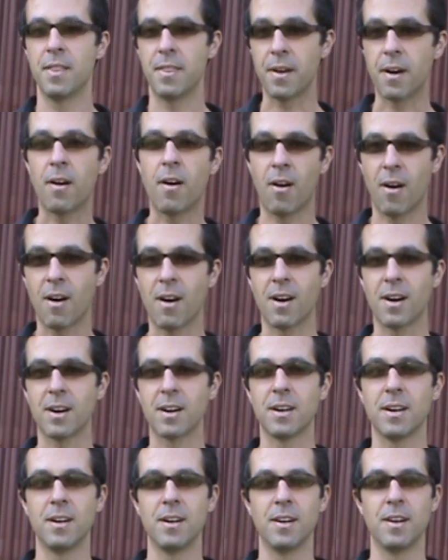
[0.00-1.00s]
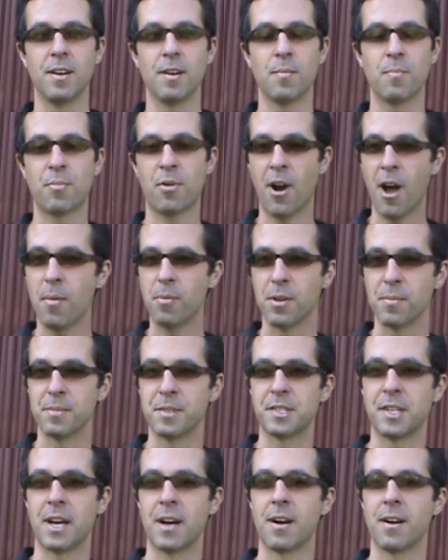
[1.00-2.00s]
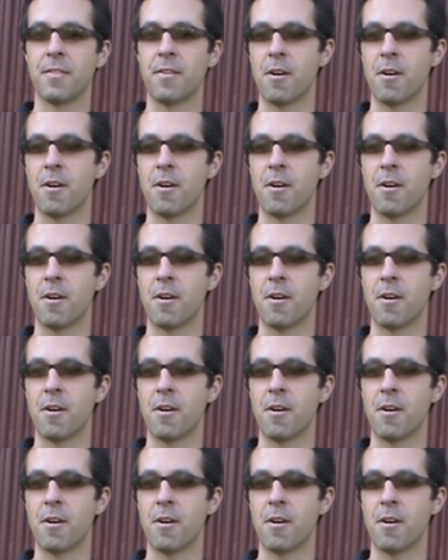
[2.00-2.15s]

there are problems there.